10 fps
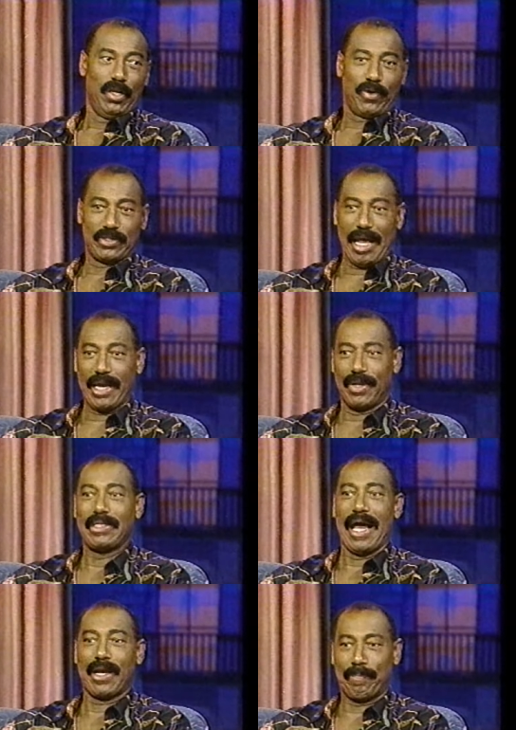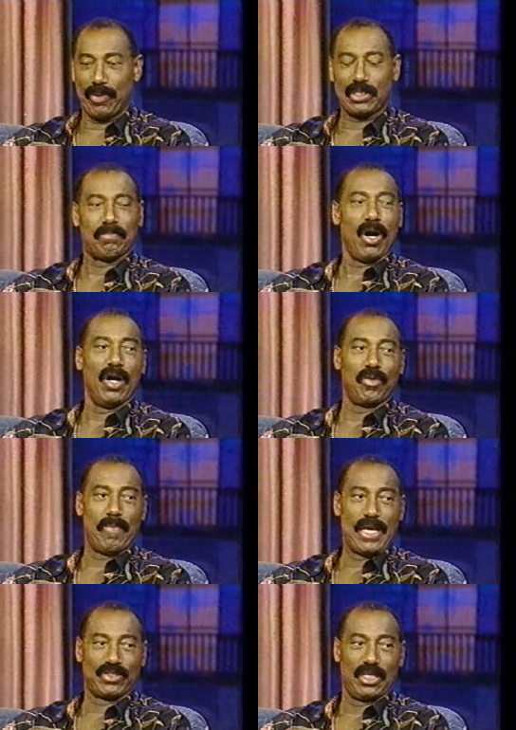because I could, I could put the ball in the
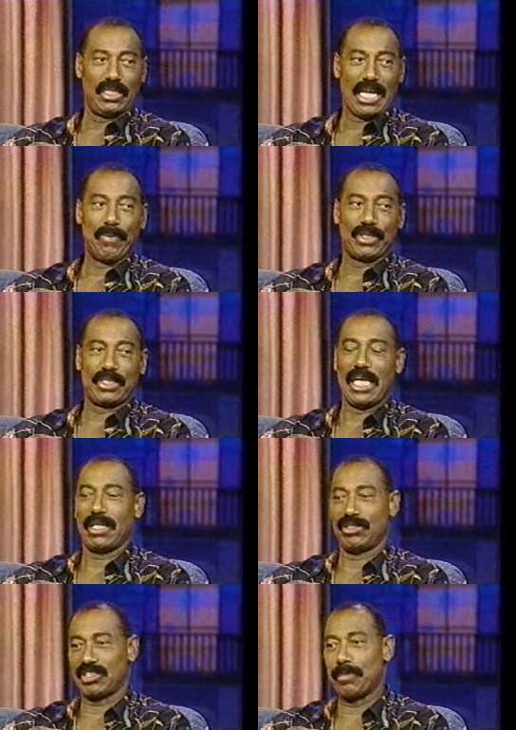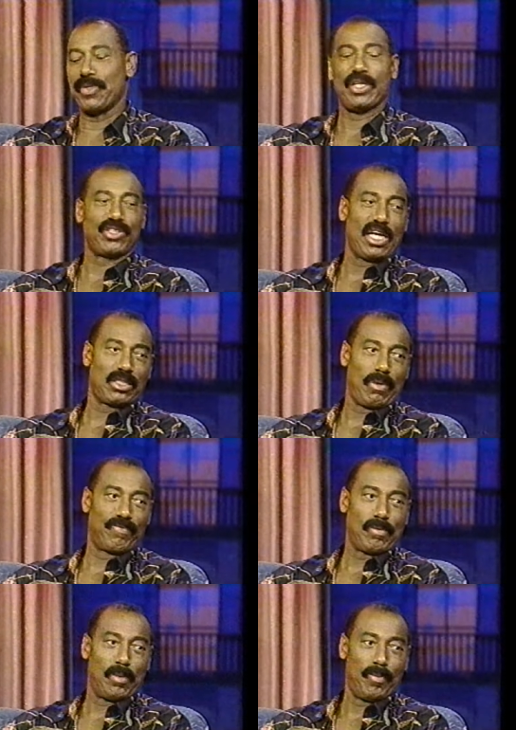basket, and I would take some of their shots away
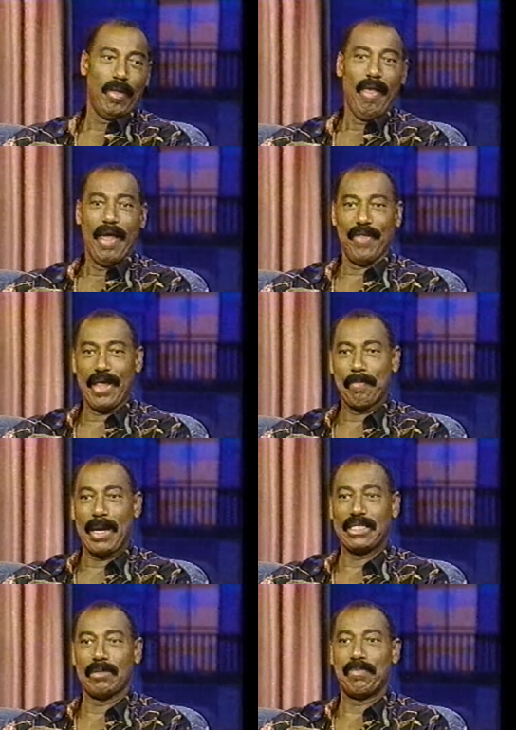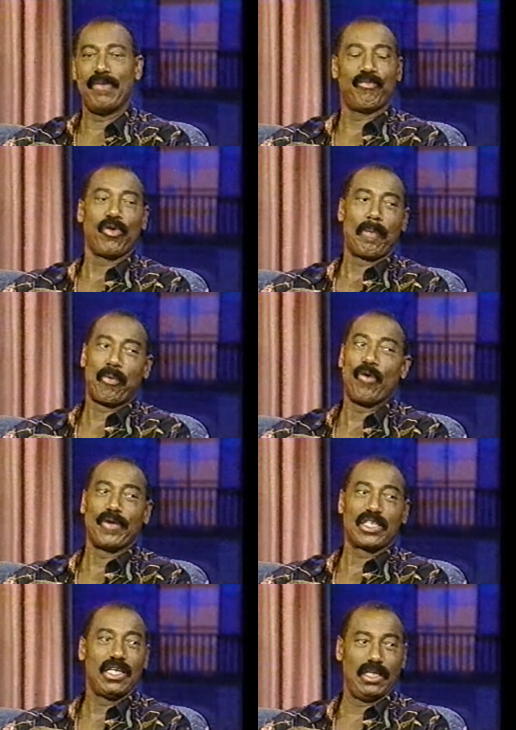from them. And that might not have been for the
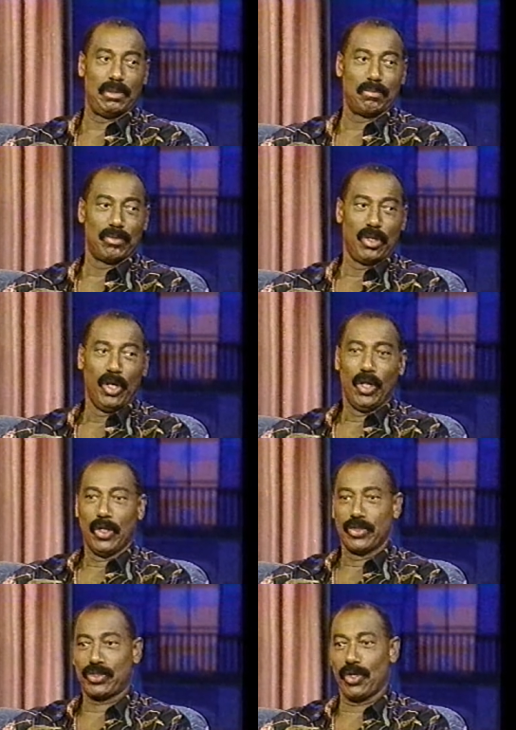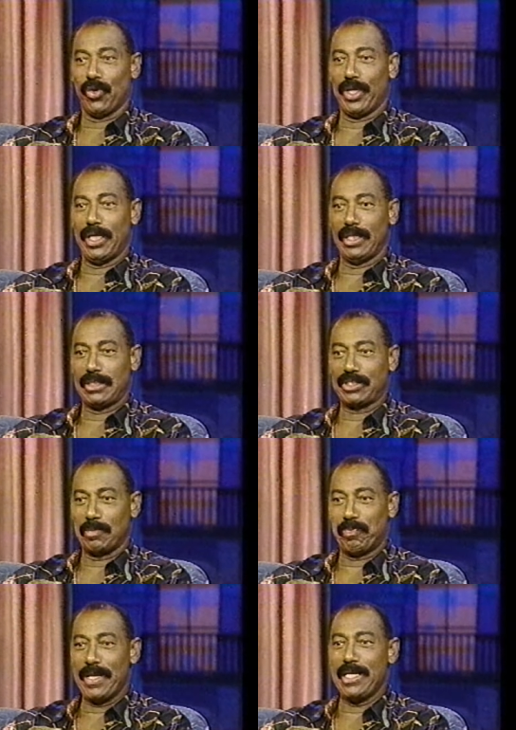perfect team. So it, it, it
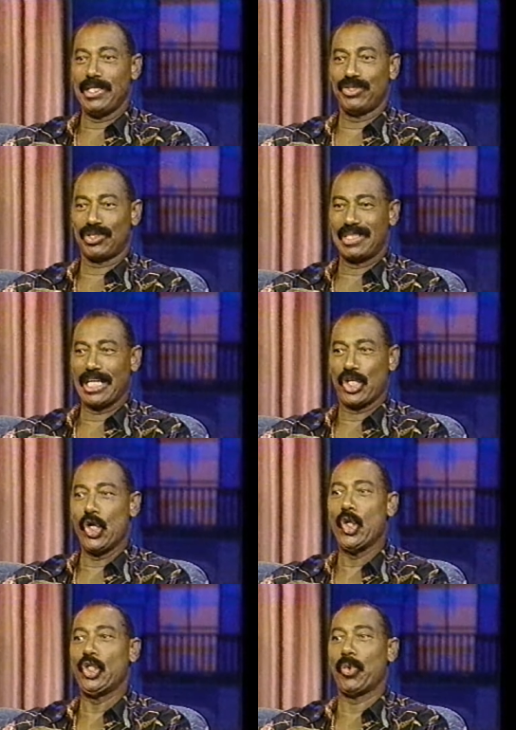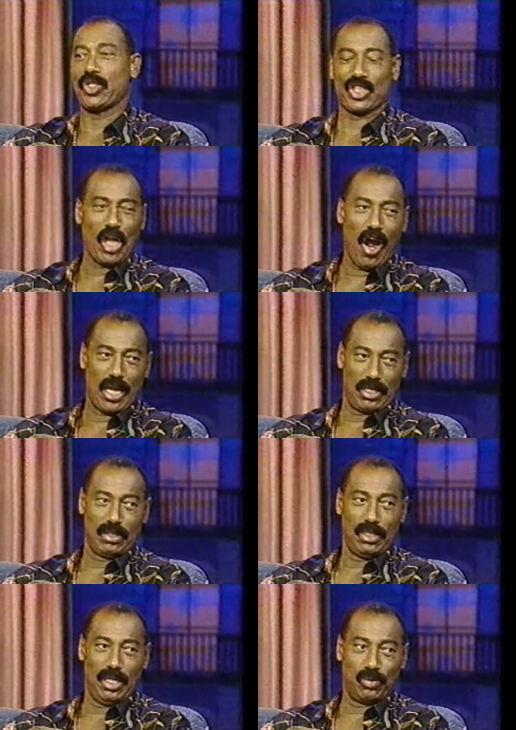depends not who you would start
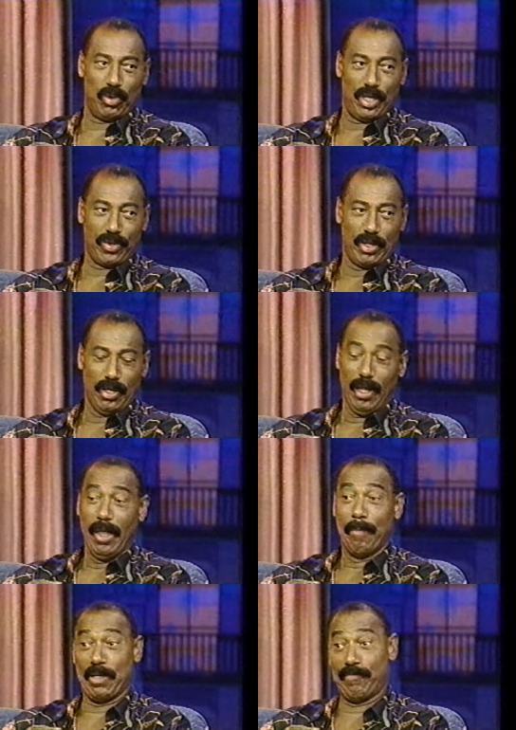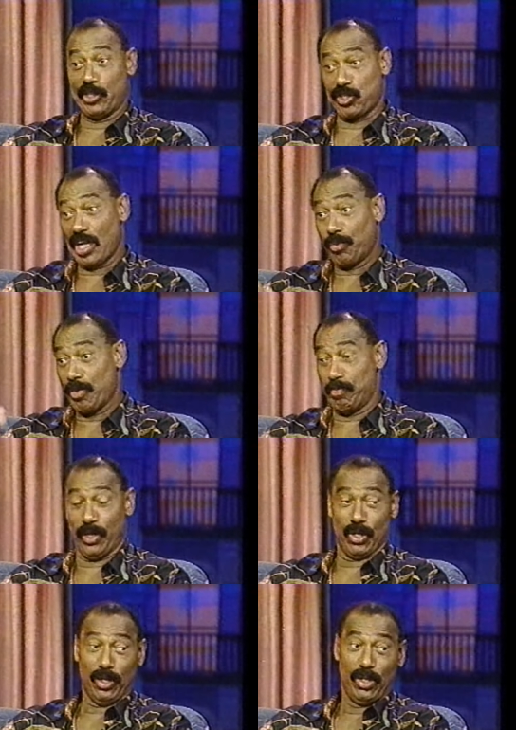it with, but if you started with
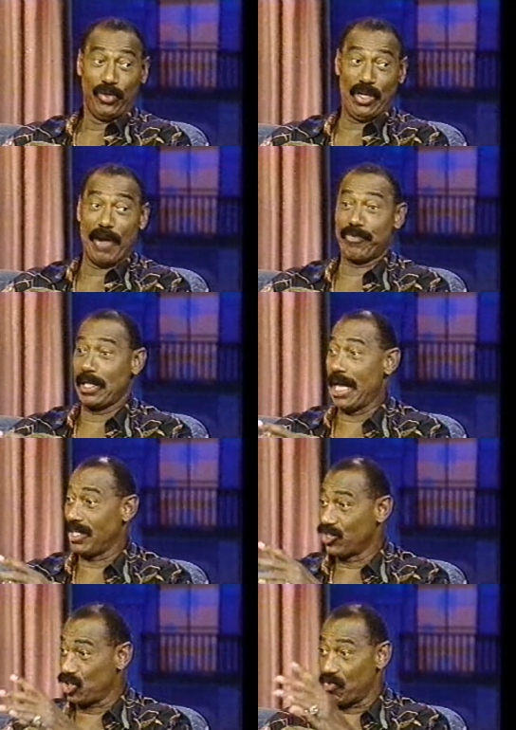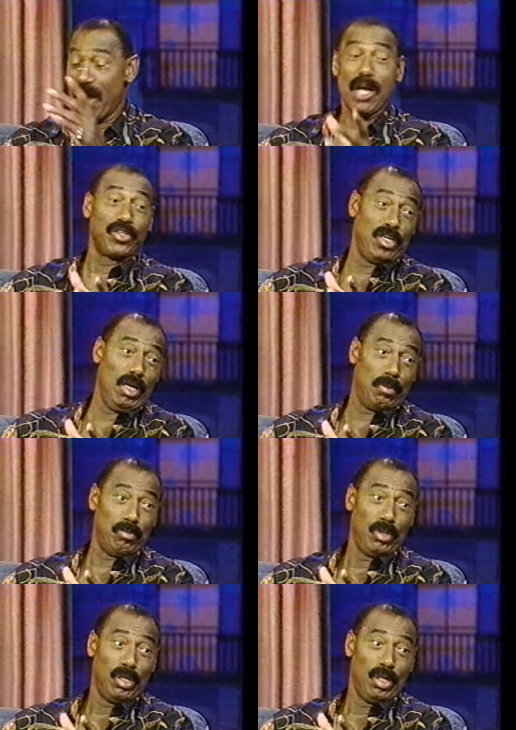Bill, you'd have to like surround him